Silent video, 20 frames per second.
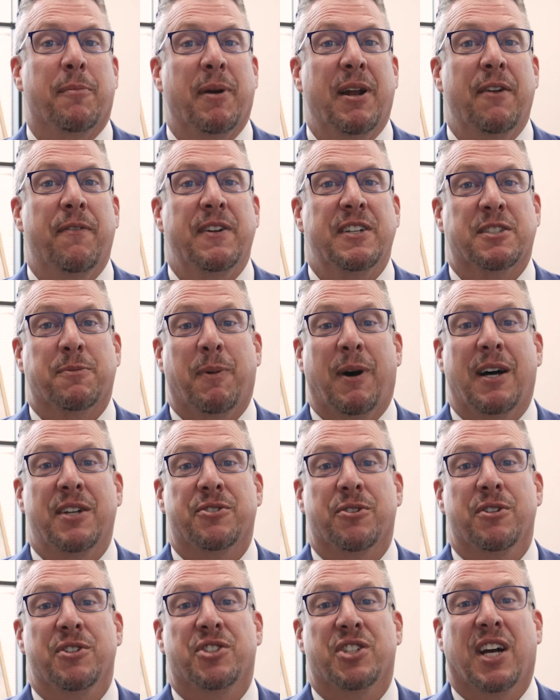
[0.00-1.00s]
to benefit
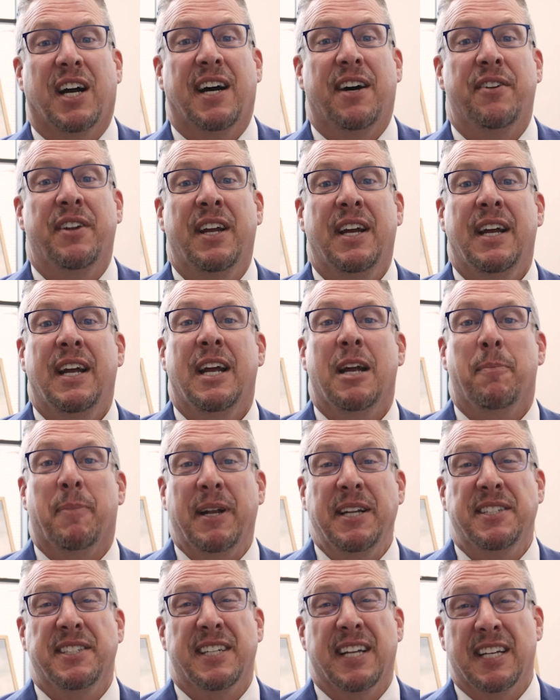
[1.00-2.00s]
sponsor a child,
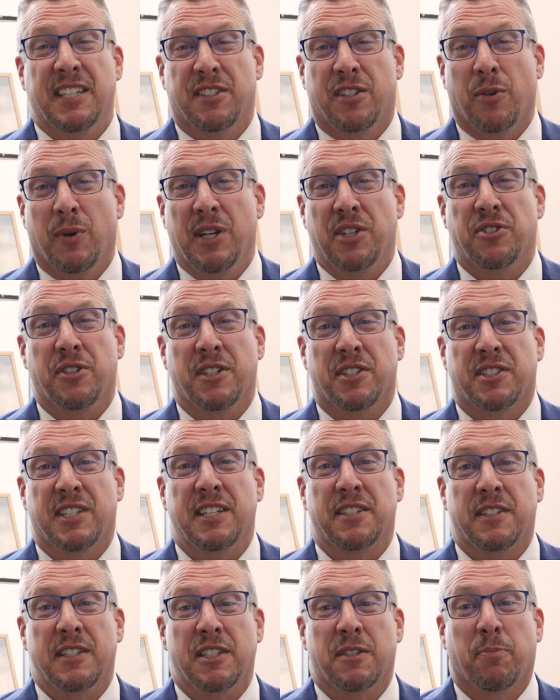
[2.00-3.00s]
PCA's tuition
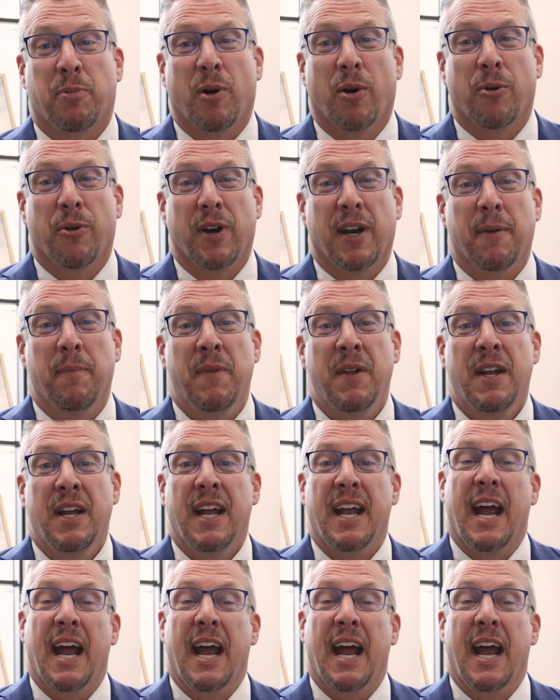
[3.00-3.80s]
assistance program,